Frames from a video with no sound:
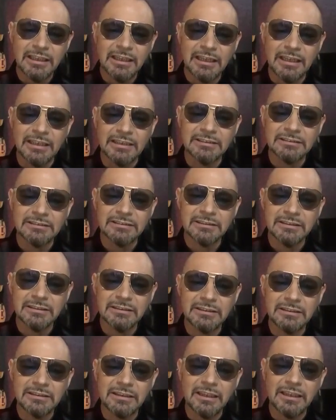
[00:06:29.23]
And
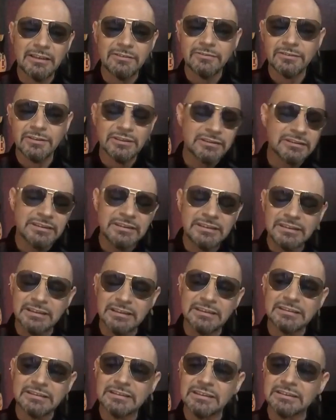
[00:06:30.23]
over the
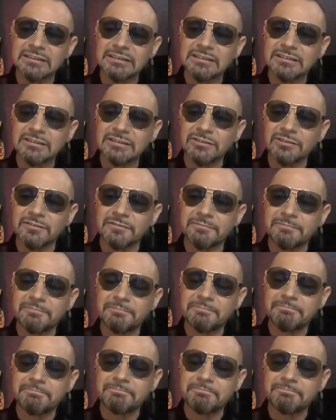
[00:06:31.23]
years, it's sort of